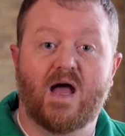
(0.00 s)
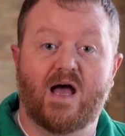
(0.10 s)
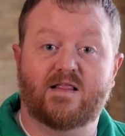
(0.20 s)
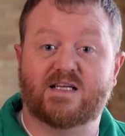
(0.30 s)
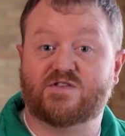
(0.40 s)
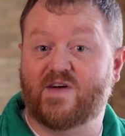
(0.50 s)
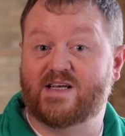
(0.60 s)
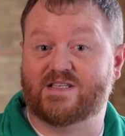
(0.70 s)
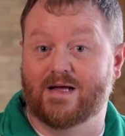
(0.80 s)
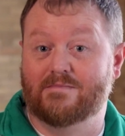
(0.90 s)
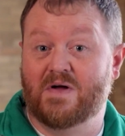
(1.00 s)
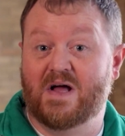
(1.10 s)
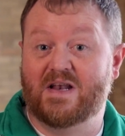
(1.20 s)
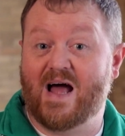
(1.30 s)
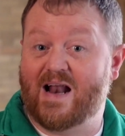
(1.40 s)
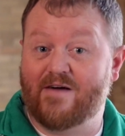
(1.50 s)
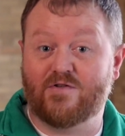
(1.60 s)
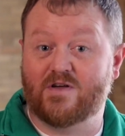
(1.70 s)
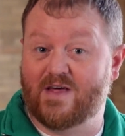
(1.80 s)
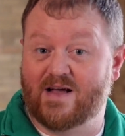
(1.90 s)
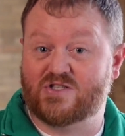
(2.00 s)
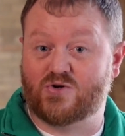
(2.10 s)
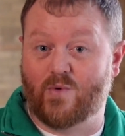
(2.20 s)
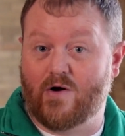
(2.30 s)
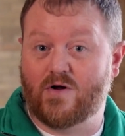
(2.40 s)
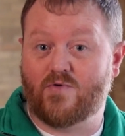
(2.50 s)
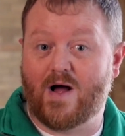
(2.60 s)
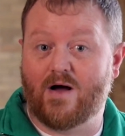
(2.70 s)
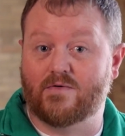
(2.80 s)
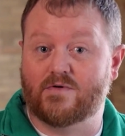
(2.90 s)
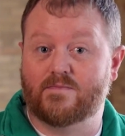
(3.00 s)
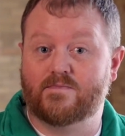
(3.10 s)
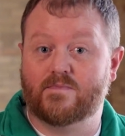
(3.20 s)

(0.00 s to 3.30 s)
And let's face it, not everything is square and round.